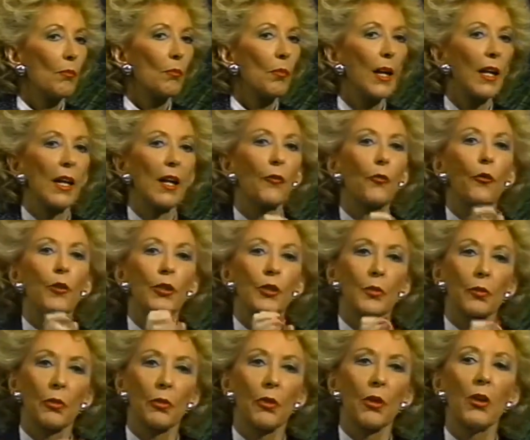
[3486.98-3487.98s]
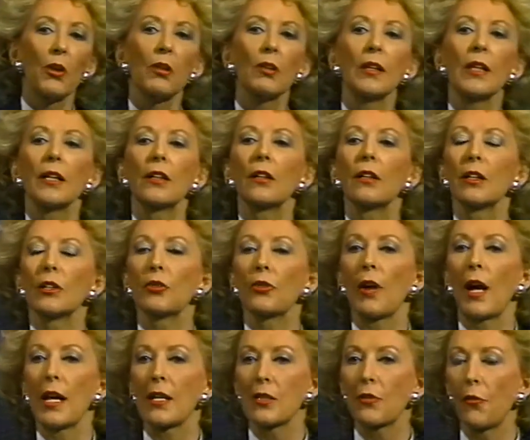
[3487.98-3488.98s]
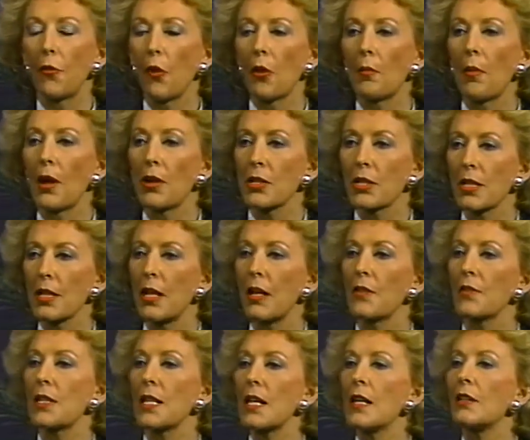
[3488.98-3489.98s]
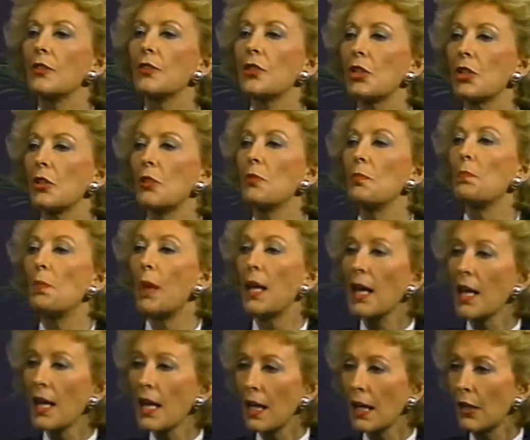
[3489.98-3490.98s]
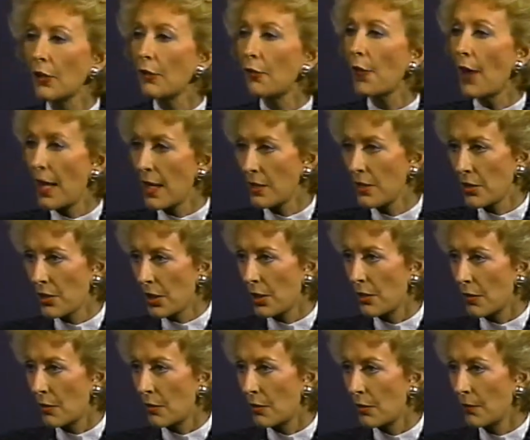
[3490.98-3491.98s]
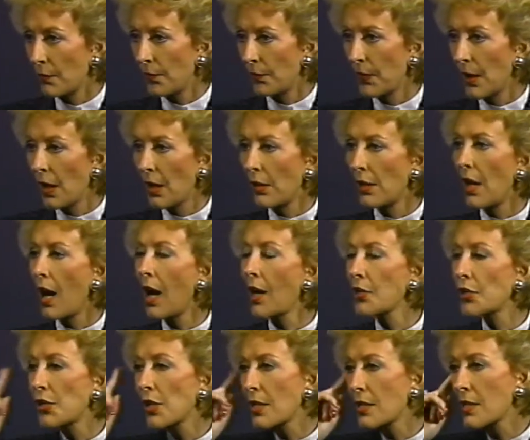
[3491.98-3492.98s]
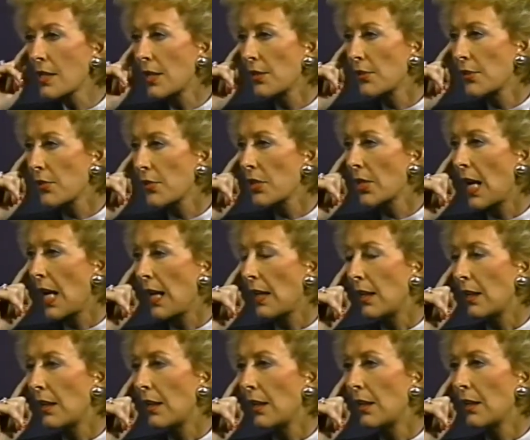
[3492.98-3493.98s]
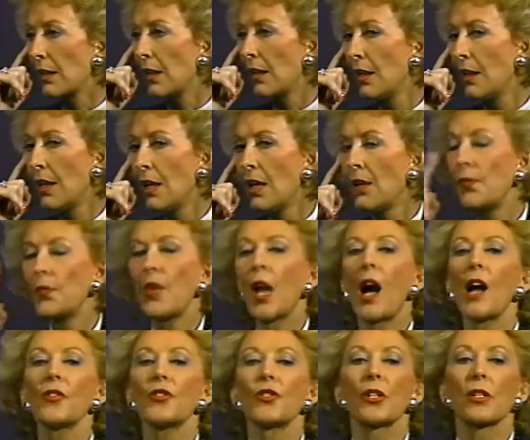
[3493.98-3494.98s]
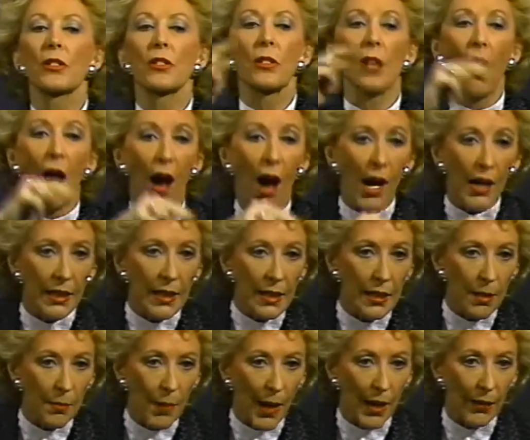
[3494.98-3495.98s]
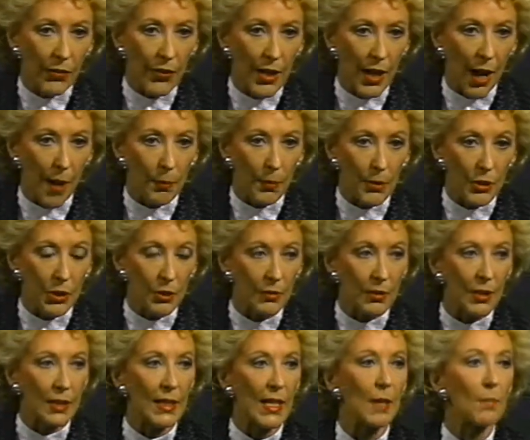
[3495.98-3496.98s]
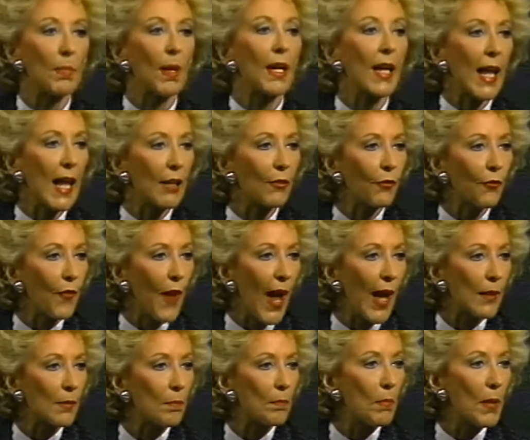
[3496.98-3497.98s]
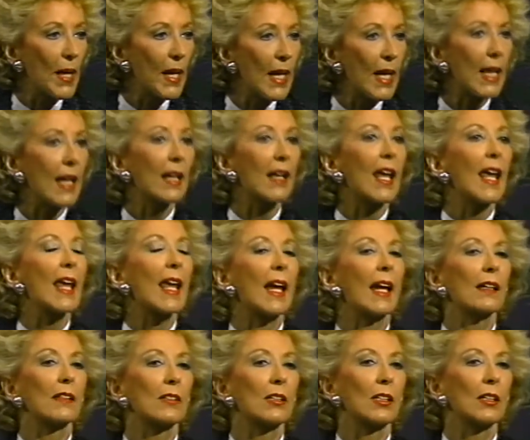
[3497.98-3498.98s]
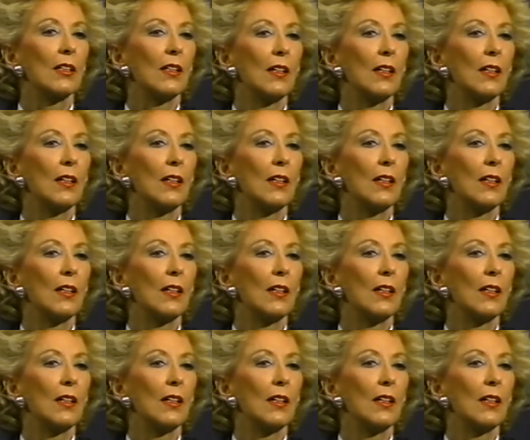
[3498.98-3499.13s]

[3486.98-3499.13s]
But if we're truly going to transform ourselves into being phase 2, not just understanding it, not just talking about the opportunity, but in fact being it,